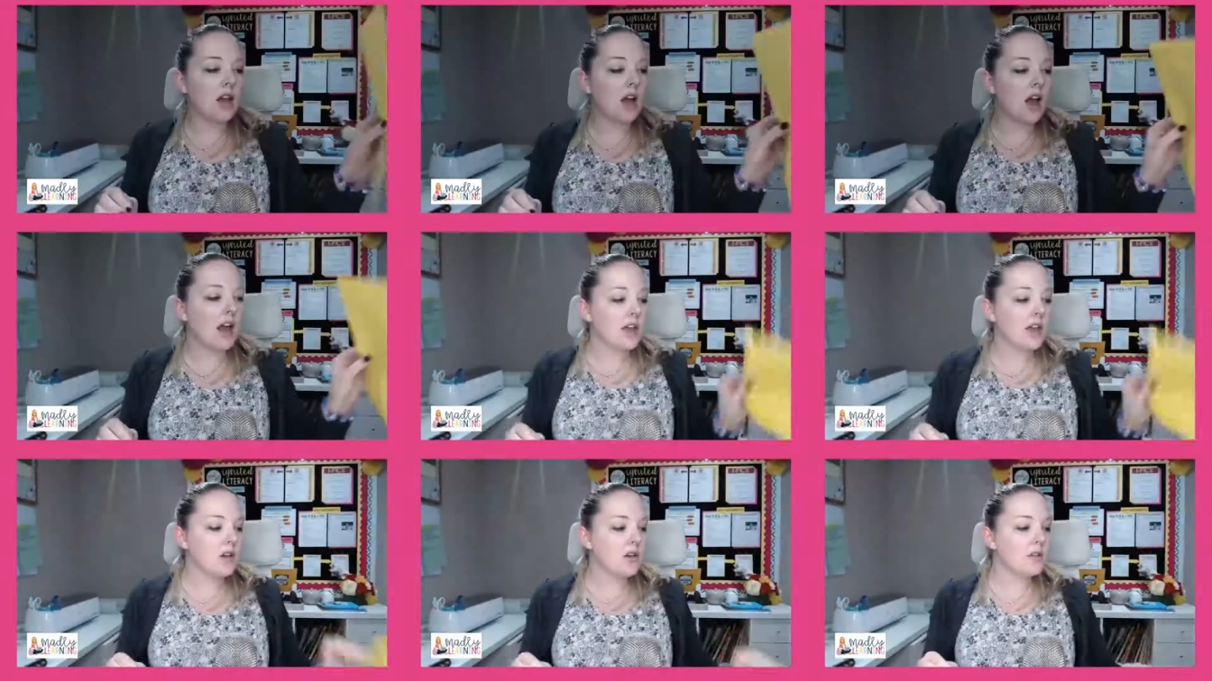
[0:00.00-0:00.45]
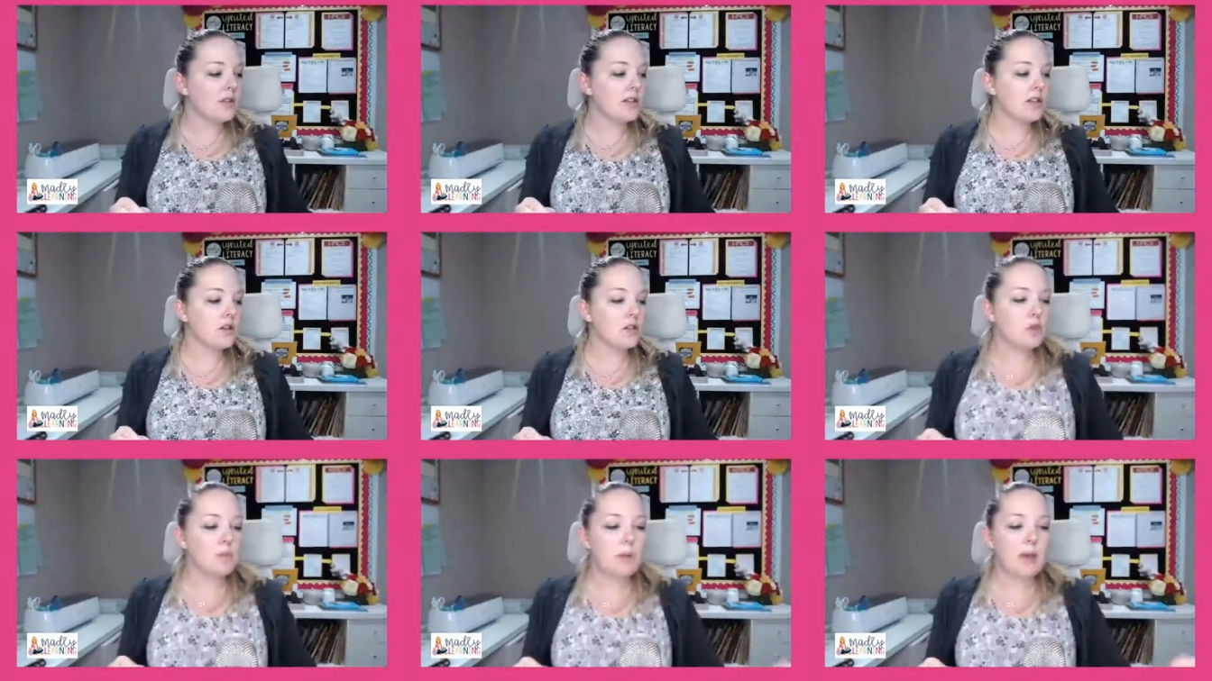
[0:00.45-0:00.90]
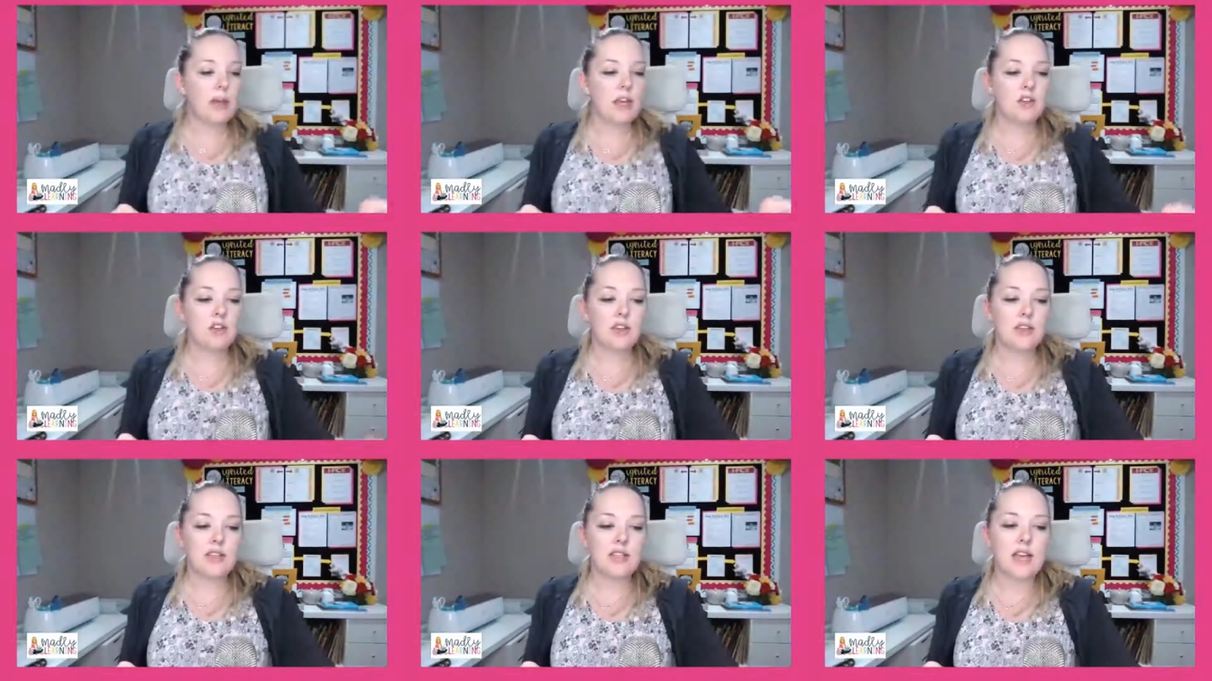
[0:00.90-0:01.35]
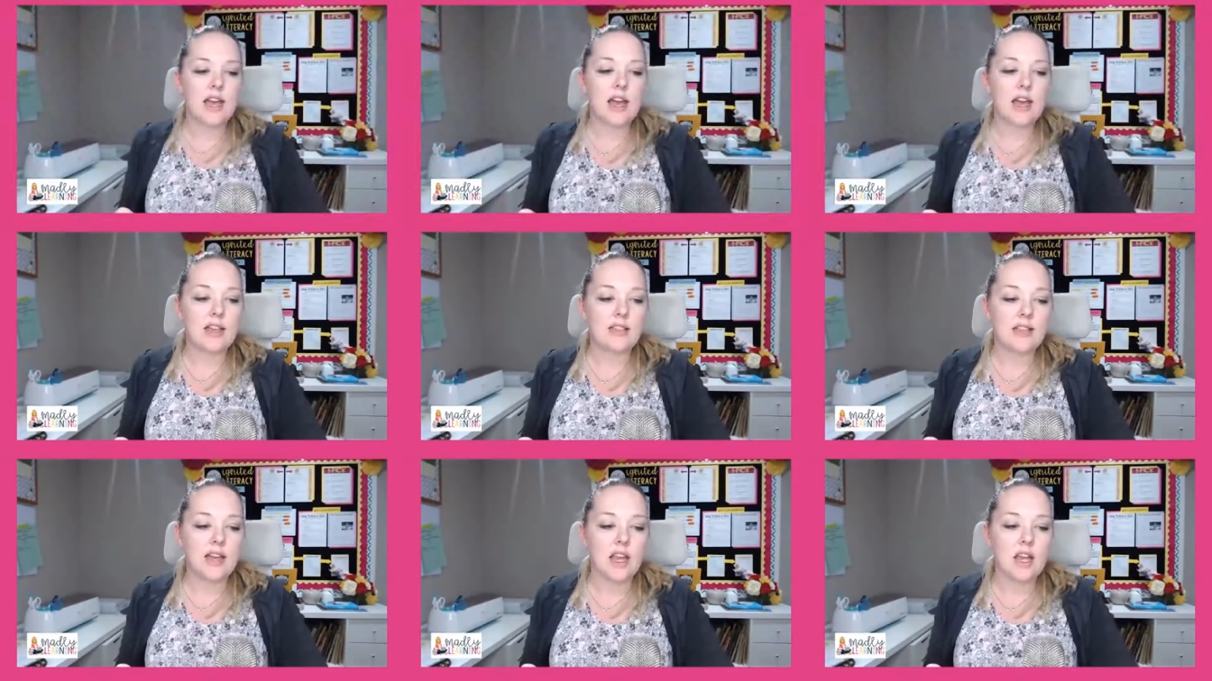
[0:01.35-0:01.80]
use those pages
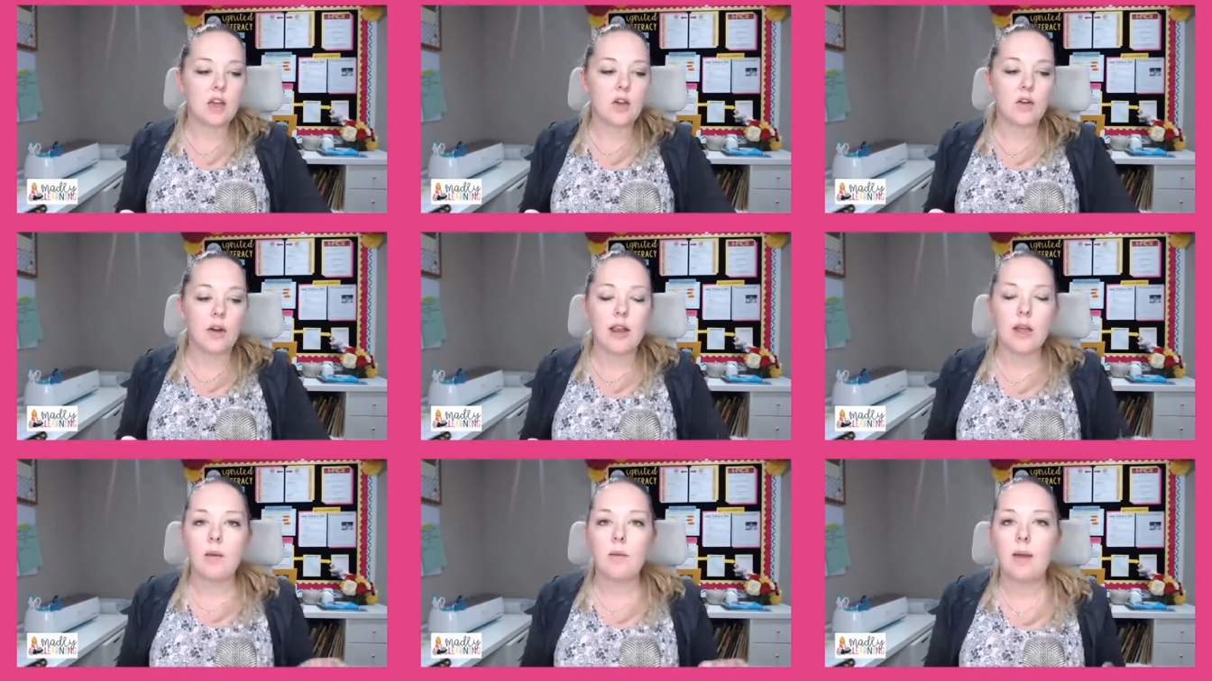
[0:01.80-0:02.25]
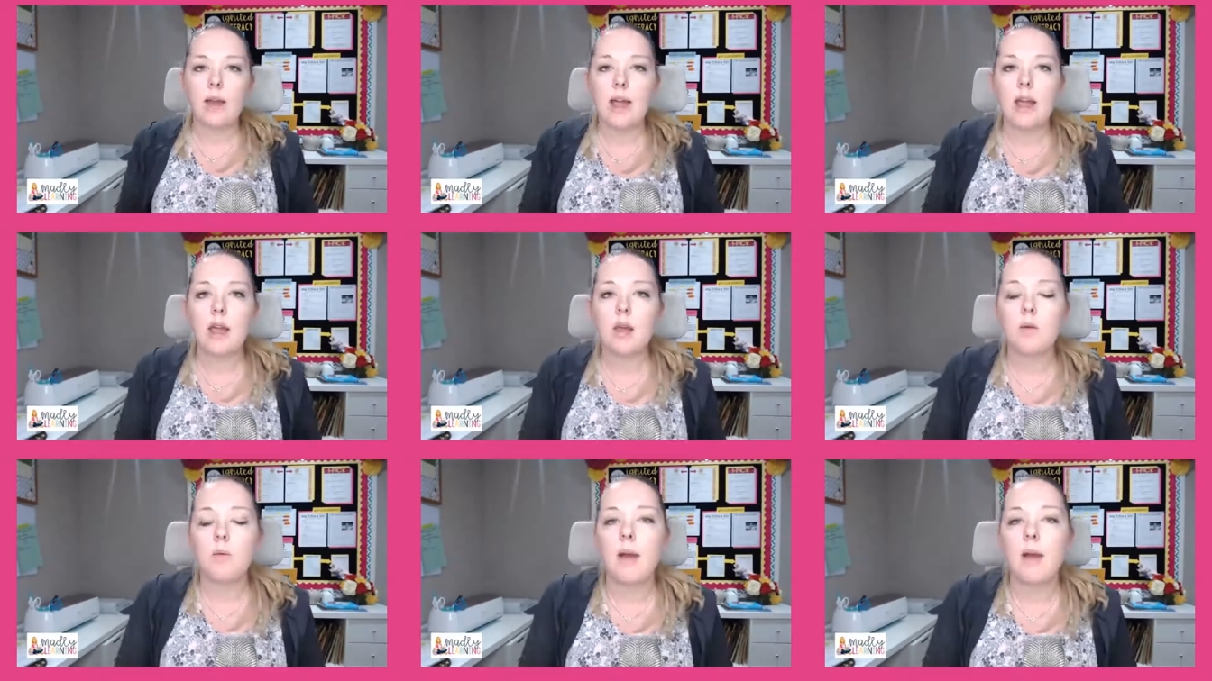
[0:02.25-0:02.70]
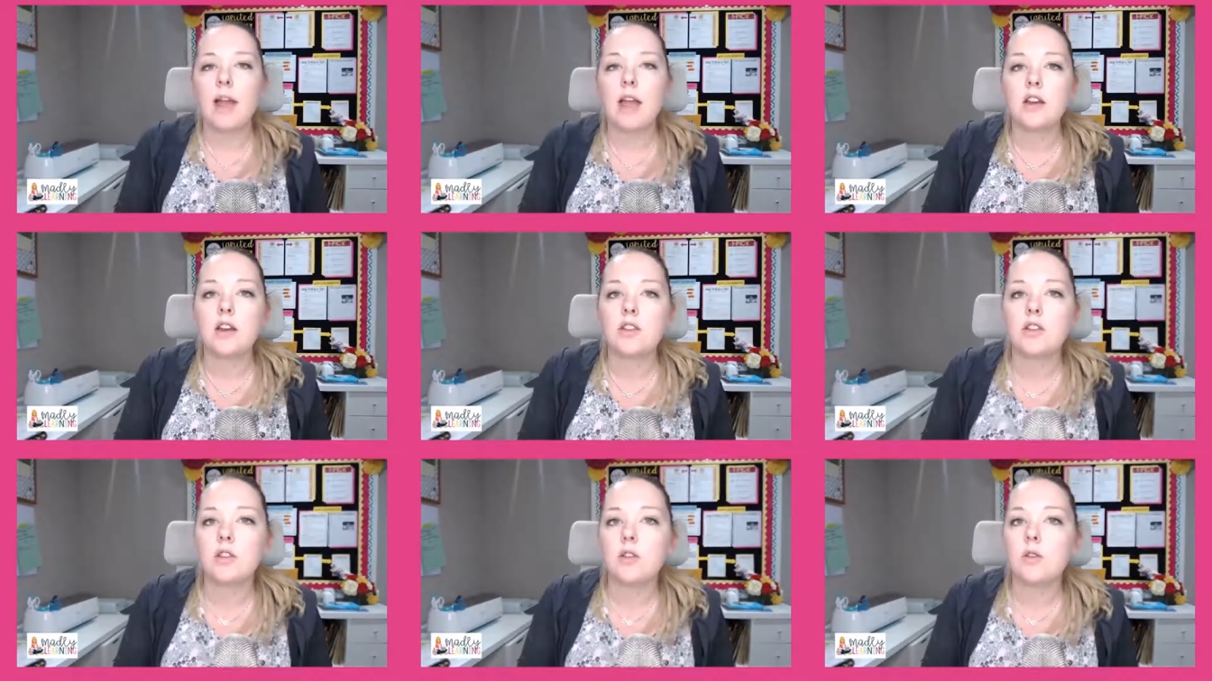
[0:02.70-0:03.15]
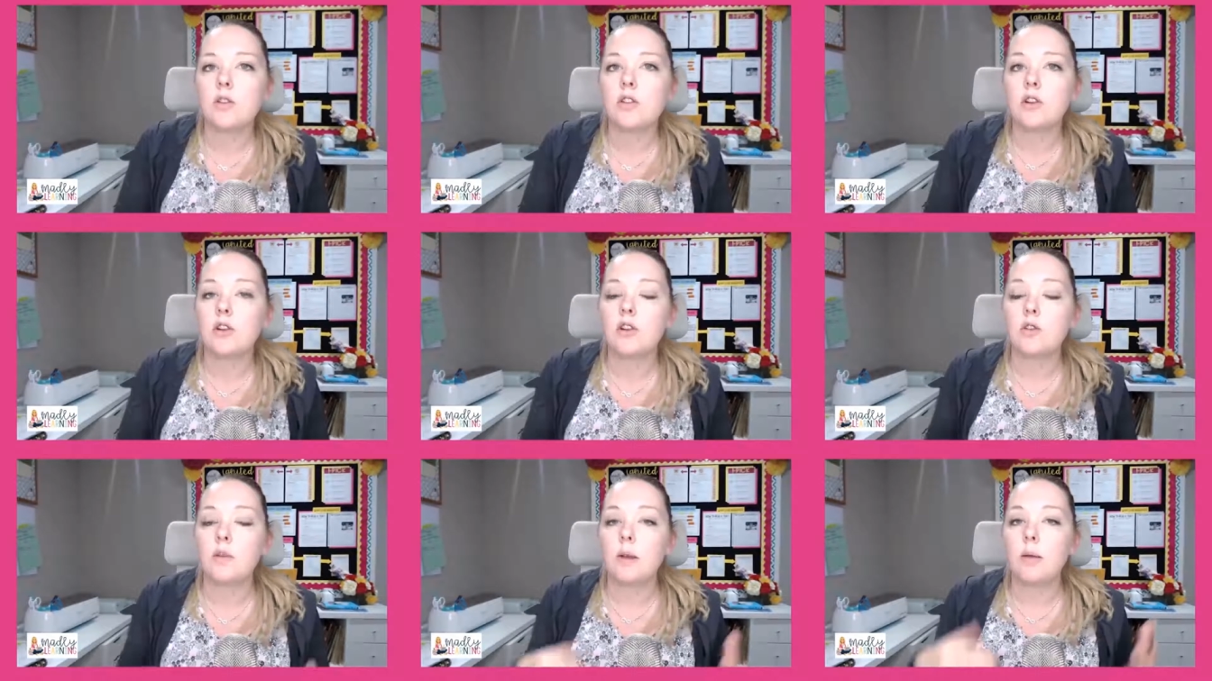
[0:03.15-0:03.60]
as a great way when students
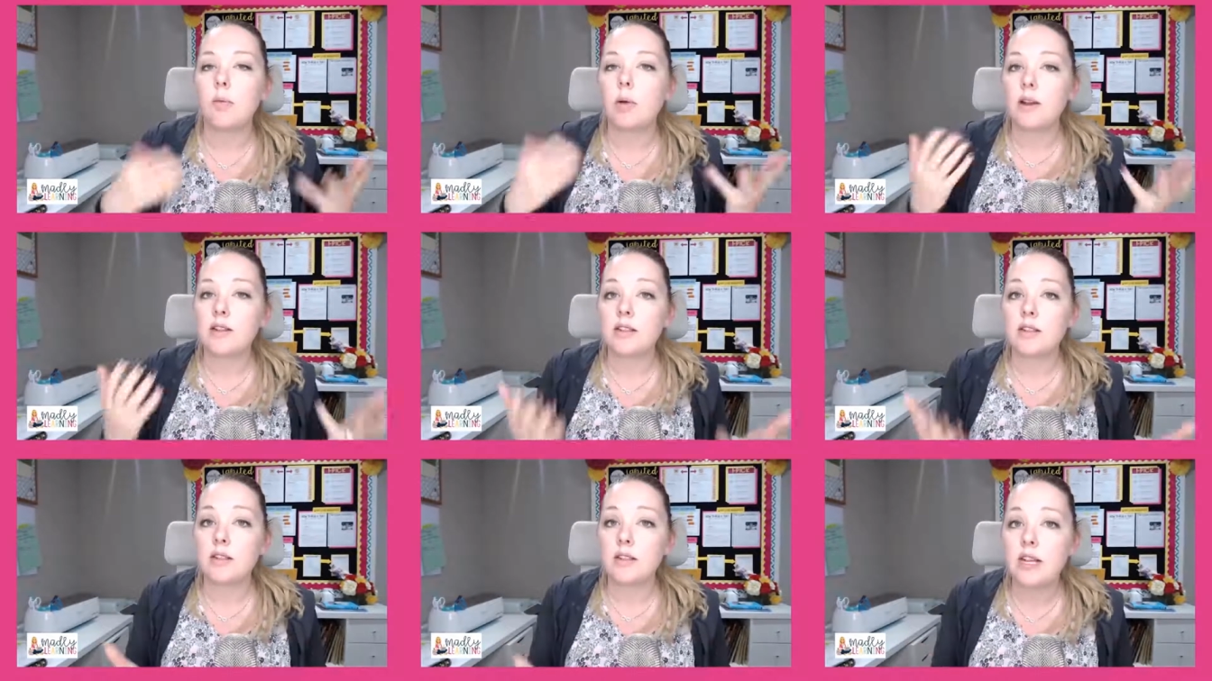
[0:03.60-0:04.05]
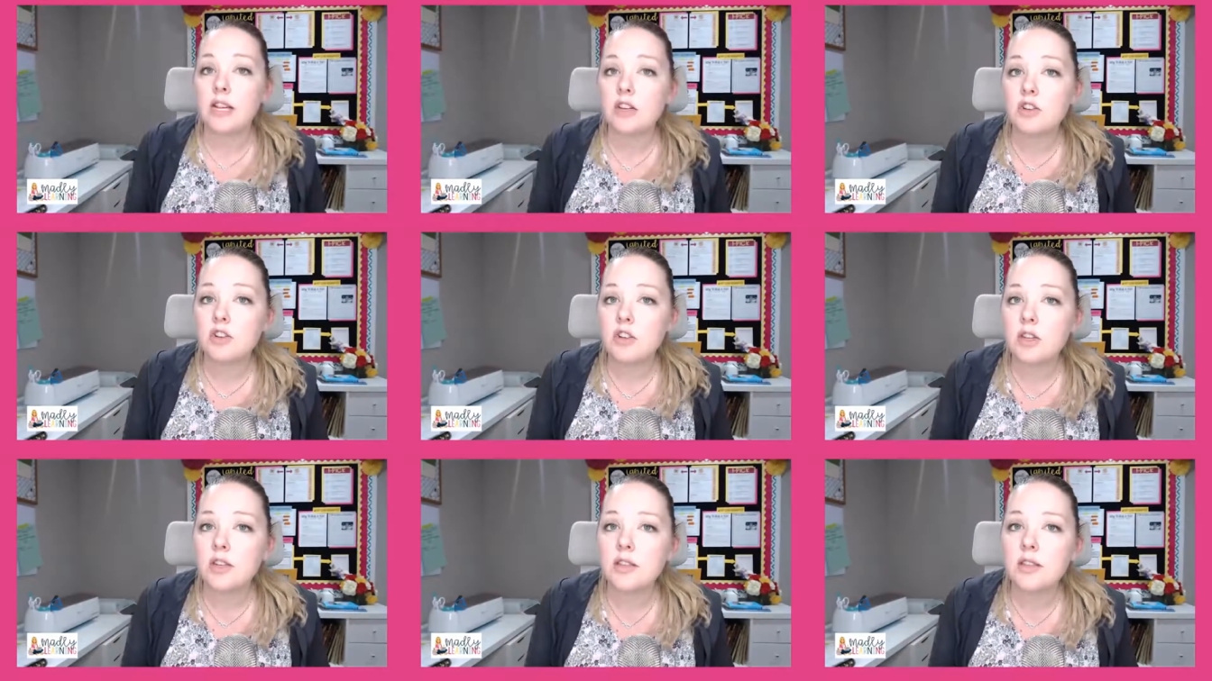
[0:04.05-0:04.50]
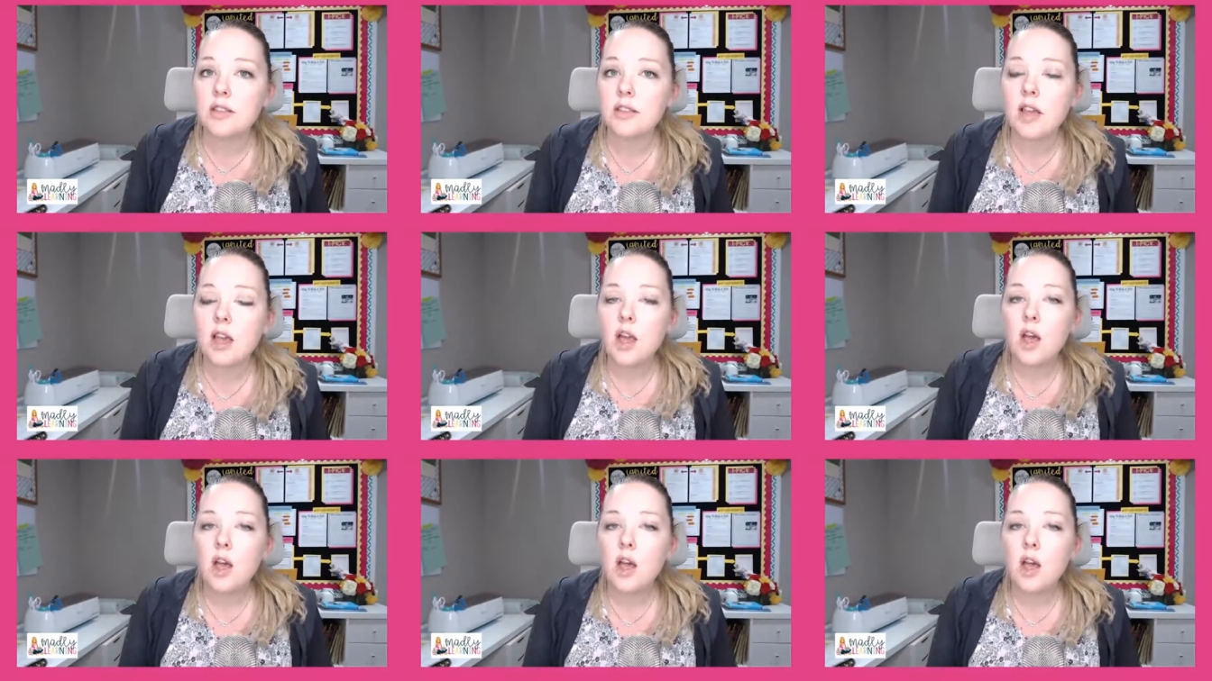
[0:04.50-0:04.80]
are doing presentations